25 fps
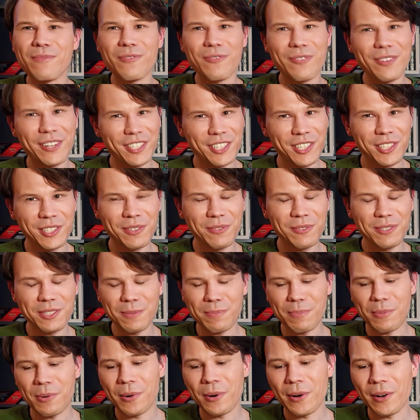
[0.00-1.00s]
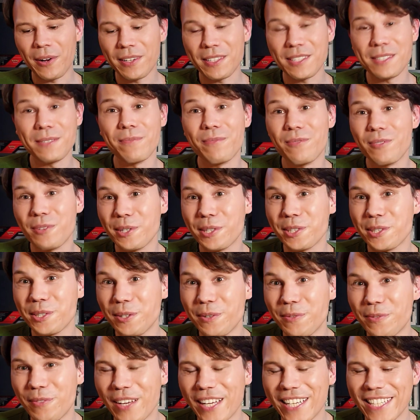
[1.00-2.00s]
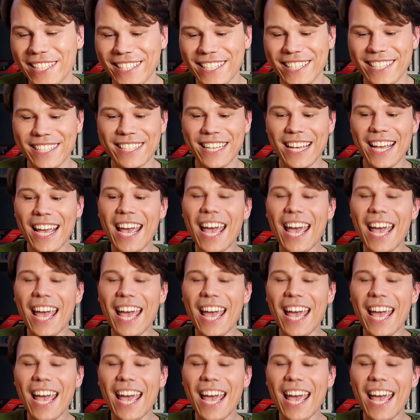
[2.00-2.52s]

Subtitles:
fresh new support, some fresh new faces,